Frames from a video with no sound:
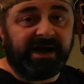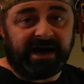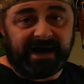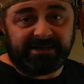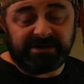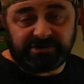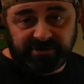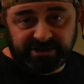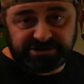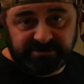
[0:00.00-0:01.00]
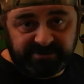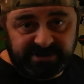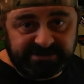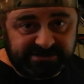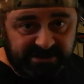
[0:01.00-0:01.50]
and the creation of
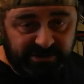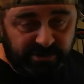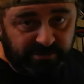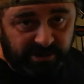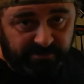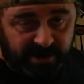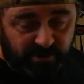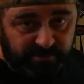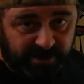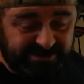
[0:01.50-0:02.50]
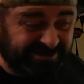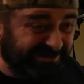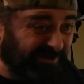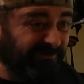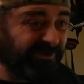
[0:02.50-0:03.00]
these nuclear power plants.
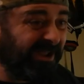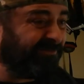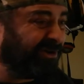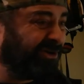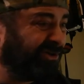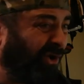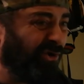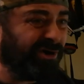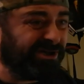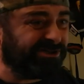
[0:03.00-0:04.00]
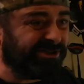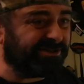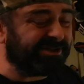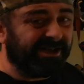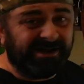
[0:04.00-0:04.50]
Don't forget, for donkey's
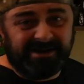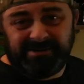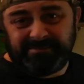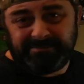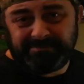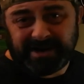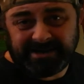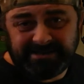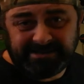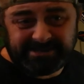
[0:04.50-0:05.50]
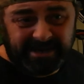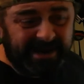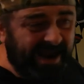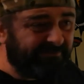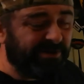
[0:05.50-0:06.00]
years, back in the day,
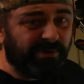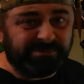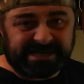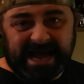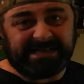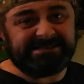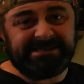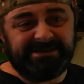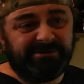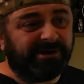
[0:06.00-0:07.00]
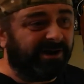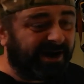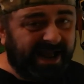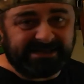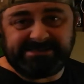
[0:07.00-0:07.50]
everyone was anti-nuclear,
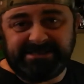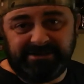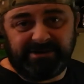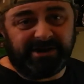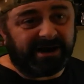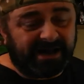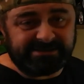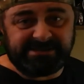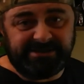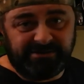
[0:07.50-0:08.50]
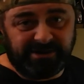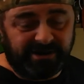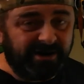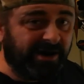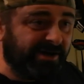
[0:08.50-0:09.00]
anti-nuclear,
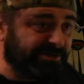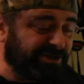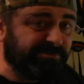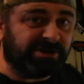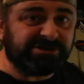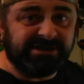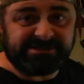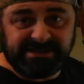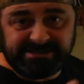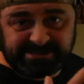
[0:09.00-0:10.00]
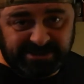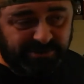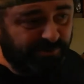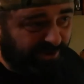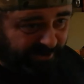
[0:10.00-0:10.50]
anti-nuclear. Too much listening
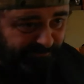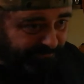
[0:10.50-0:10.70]
to